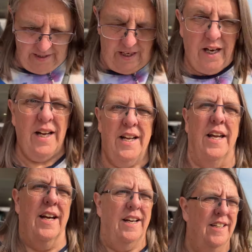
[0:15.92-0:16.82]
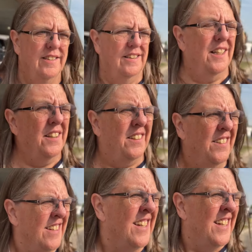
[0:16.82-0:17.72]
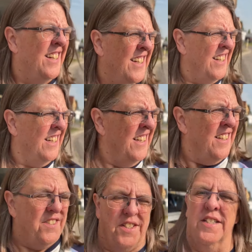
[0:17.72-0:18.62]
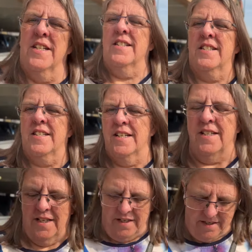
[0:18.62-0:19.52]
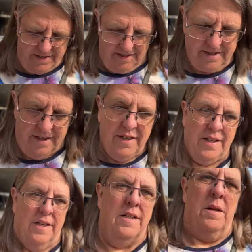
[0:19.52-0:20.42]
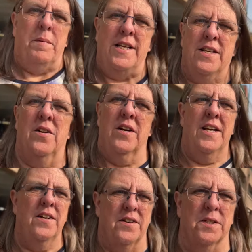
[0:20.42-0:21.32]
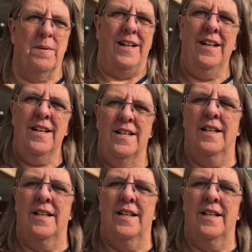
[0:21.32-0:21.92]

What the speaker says: Hi, so just at the Peter Lockheed Hospital,